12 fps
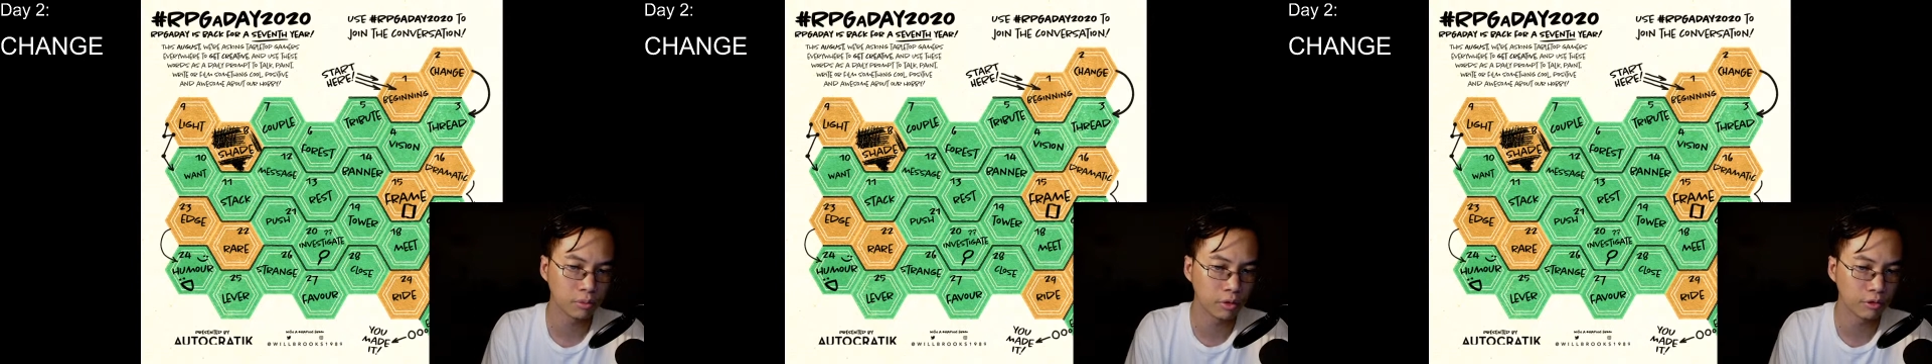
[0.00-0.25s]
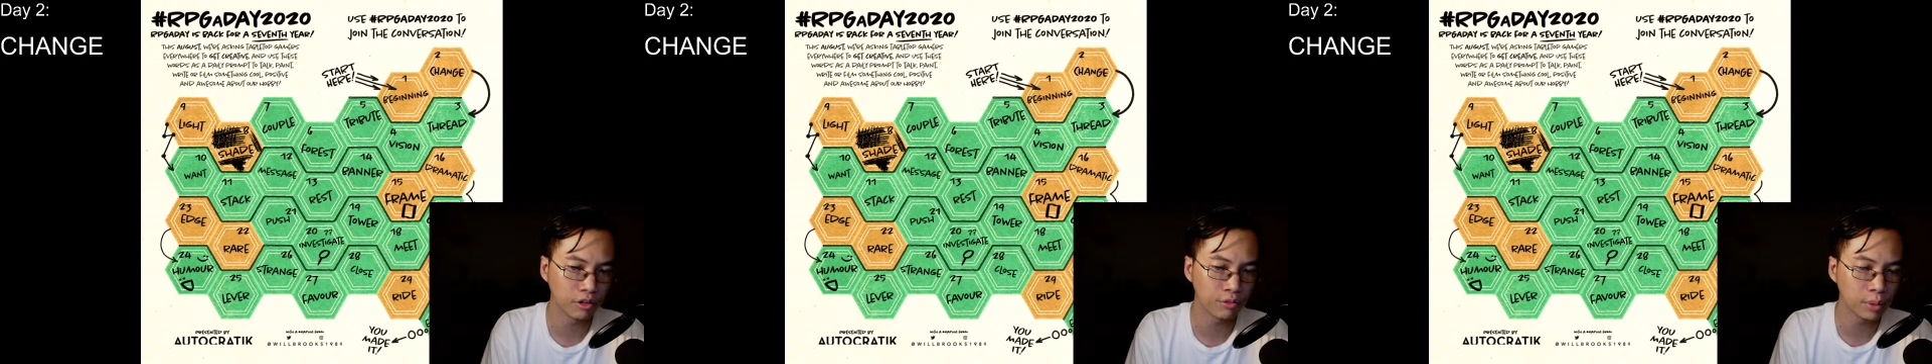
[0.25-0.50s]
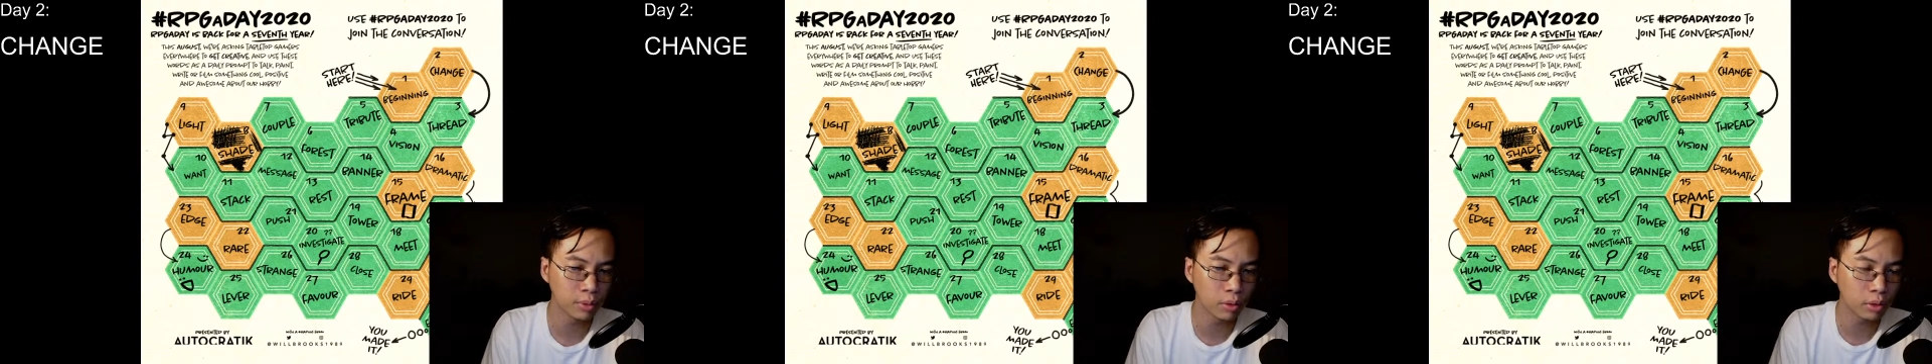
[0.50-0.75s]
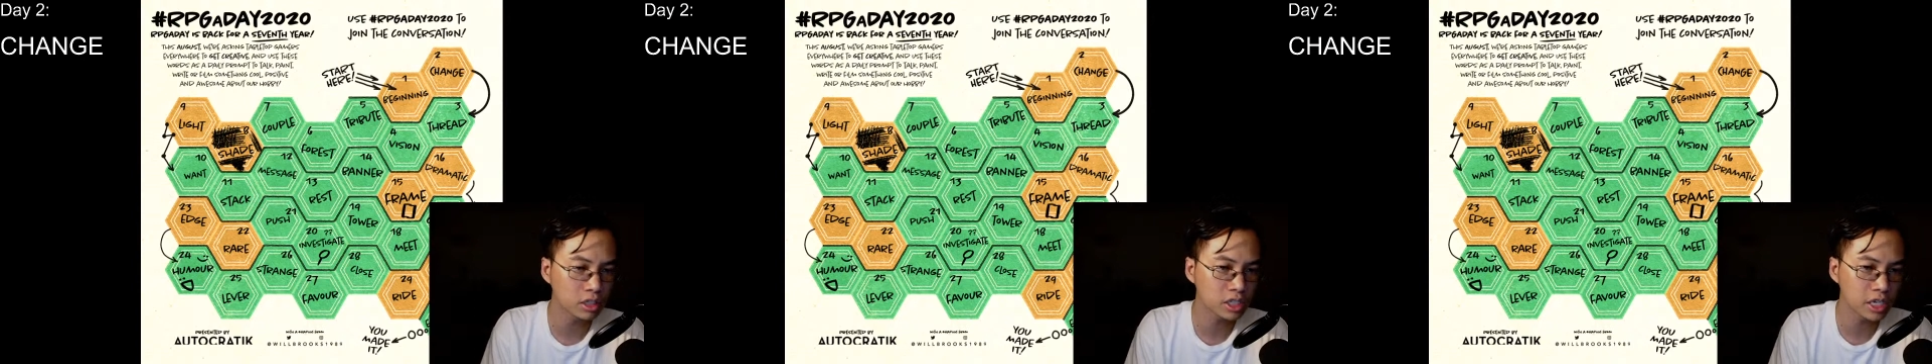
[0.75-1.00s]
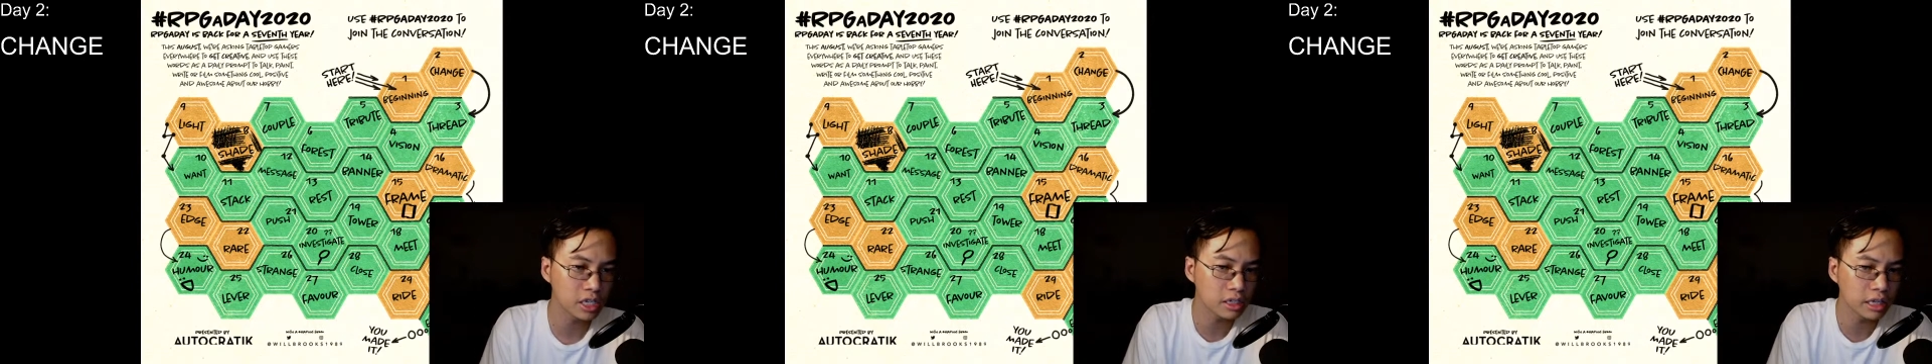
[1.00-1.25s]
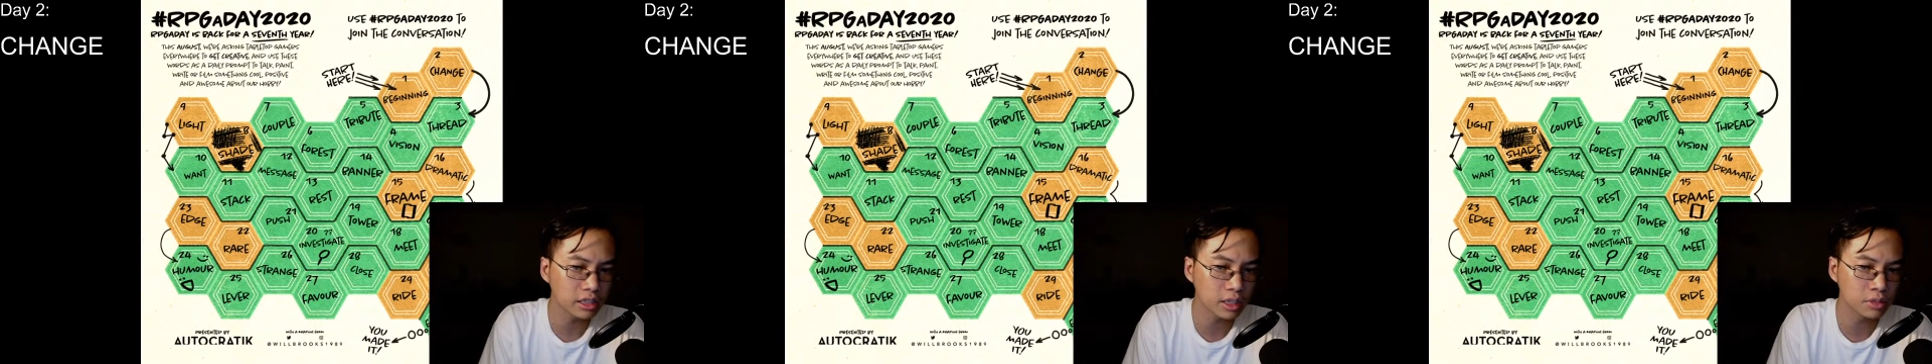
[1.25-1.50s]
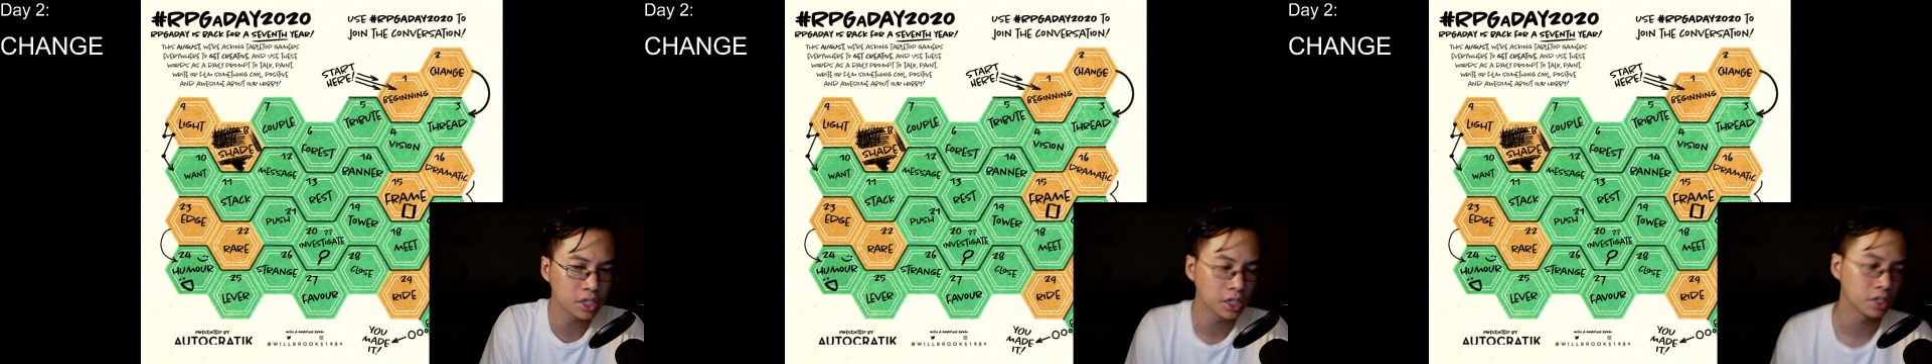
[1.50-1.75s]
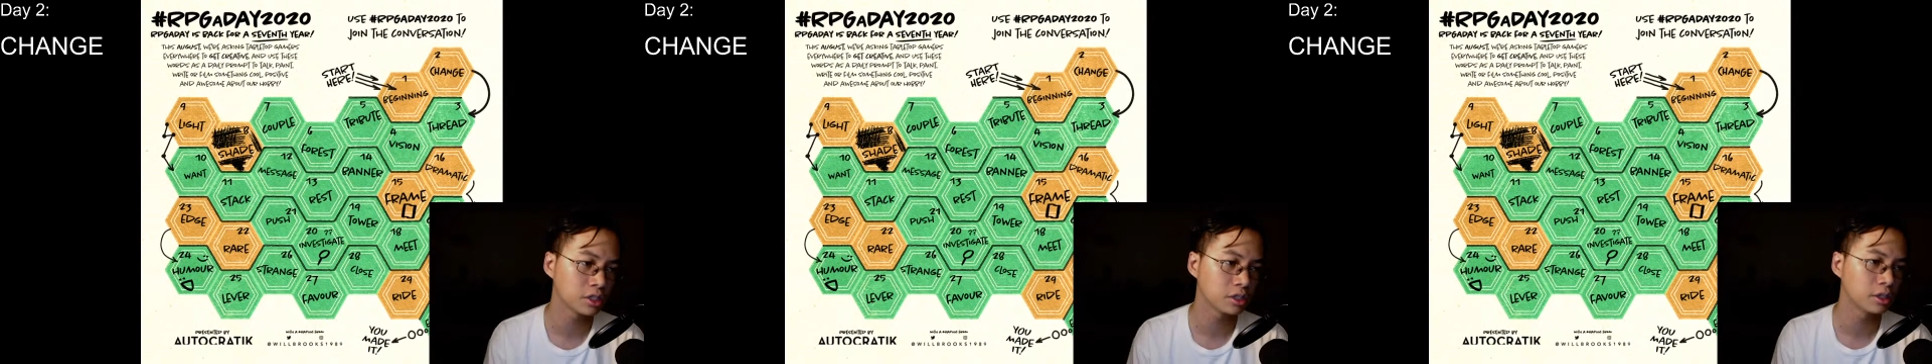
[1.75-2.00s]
if people want to change, let them change.